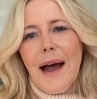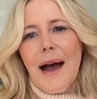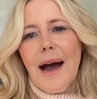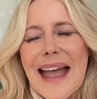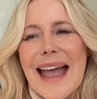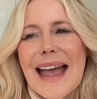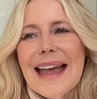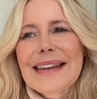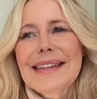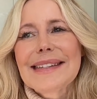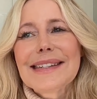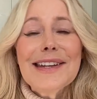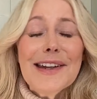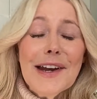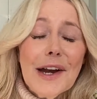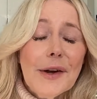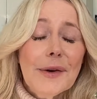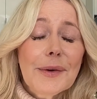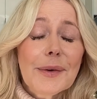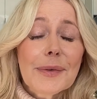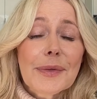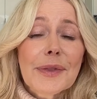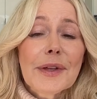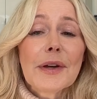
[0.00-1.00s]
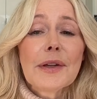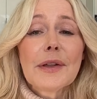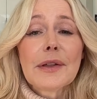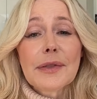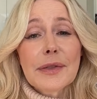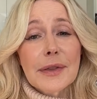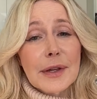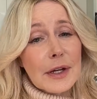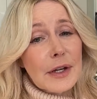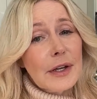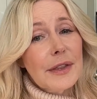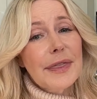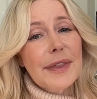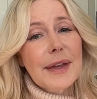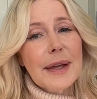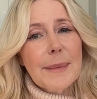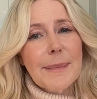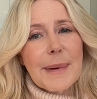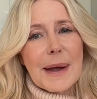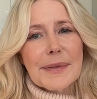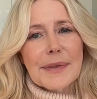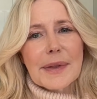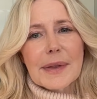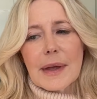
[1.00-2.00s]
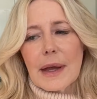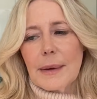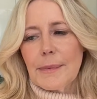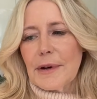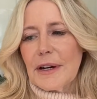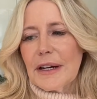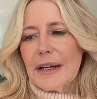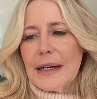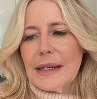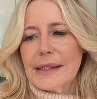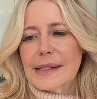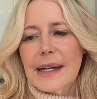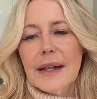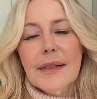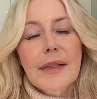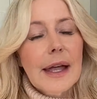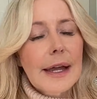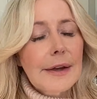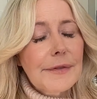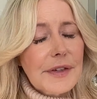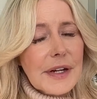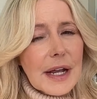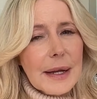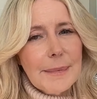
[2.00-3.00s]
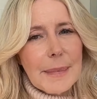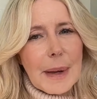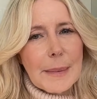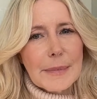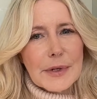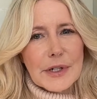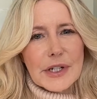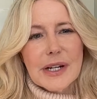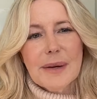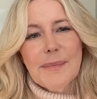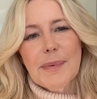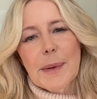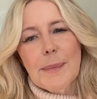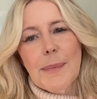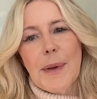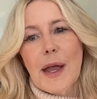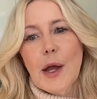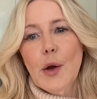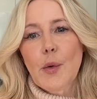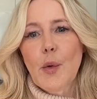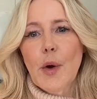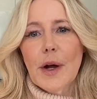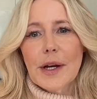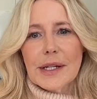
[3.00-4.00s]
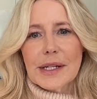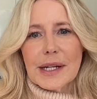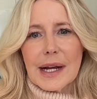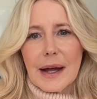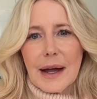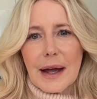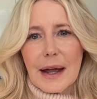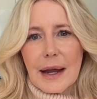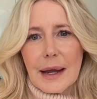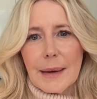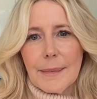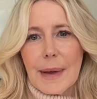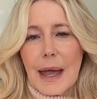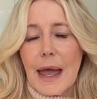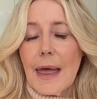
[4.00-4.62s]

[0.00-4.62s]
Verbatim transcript: and you know the the good thing about the library it's a lifetime membership you pay one time